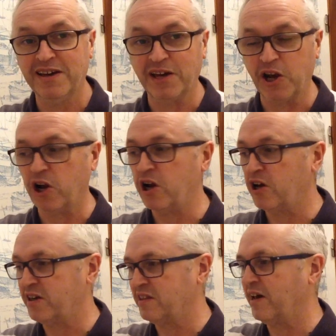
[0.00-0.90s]
and I
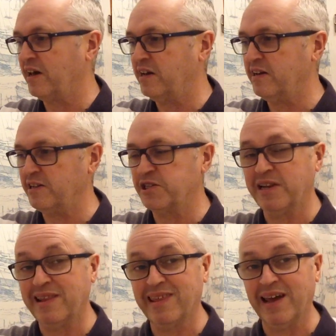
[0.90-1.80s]
like that in a
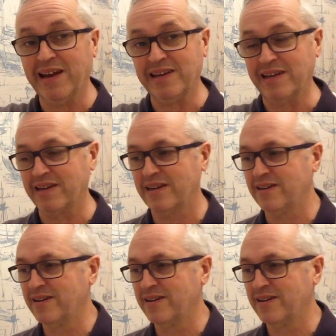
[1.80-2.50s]
synthetic.